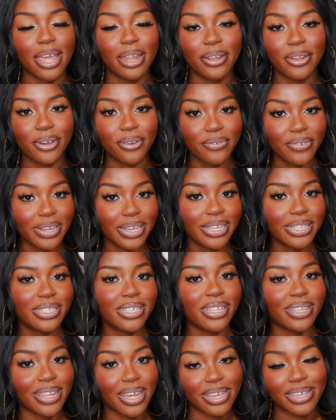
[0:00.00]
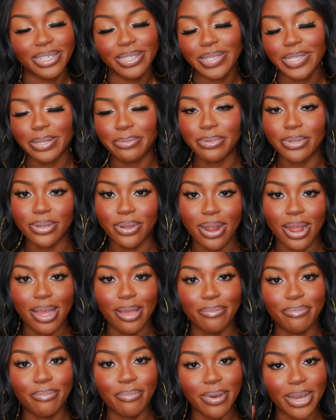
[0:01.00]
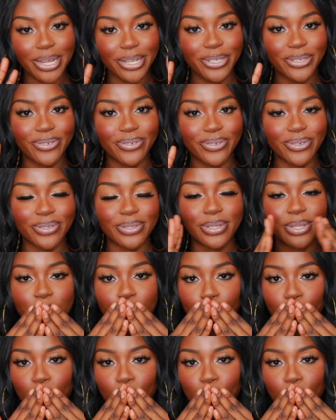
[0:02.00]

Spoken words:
And don't forget to like and subscribe. Bye, Jules.